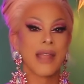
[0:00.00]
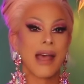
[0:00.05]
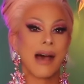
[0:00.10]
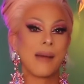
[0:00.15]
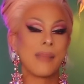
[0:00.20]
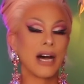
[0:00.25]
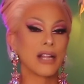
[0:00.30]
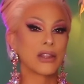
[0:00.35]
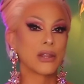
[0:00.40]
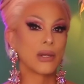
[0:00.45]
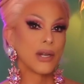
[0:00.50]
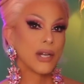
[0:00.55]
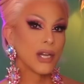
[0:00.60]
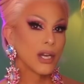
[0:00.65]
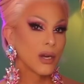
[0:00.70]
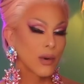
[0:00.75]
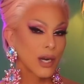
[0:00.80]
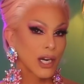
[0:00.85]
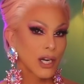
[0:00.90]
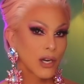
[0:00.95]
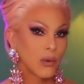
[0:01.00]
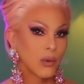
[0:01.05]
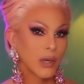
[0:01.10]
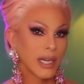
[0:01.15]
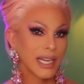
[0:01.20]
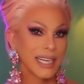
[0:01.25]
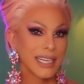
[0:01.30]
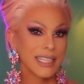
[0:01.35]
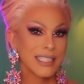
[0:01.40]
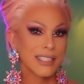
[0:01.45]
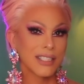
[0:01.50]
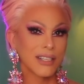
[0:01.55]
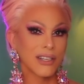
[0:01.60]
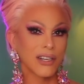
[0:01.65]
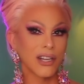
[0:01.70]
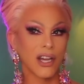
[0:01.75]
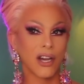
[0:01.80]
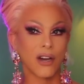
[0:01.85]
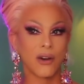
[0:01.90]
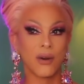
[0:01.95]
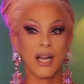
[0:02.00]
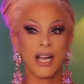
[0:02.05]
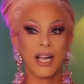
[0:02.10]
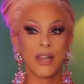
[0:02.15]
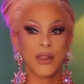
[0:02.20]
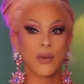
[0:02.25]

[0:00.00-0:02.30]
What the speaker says: about the newer queens, you know,